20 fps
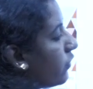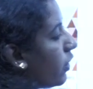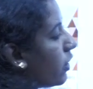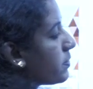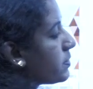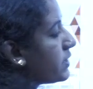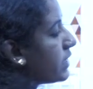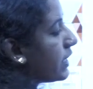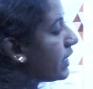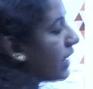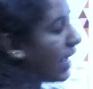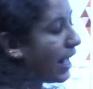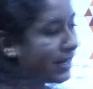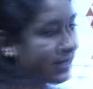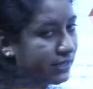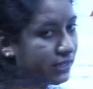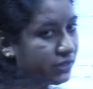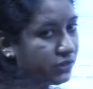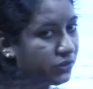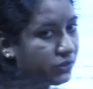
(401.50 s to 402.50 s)
forms the
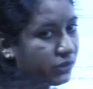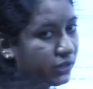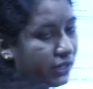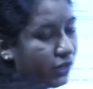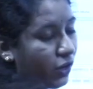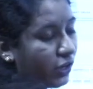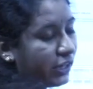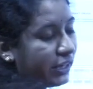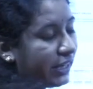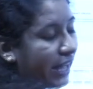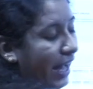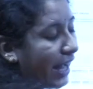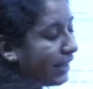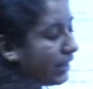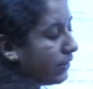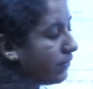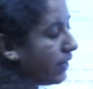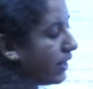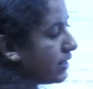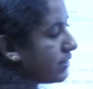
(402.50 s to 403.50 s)
calcineurin or it
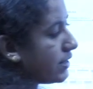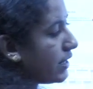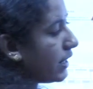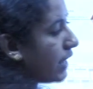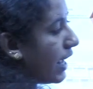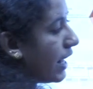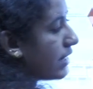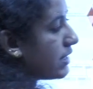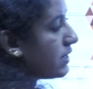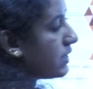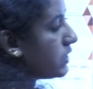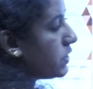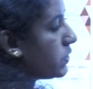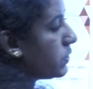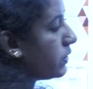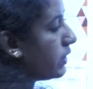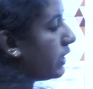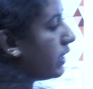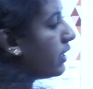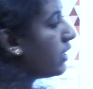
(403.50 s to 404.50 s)
activates the
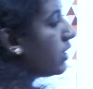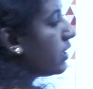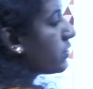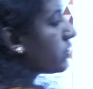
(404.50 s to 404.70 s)
calcineurin.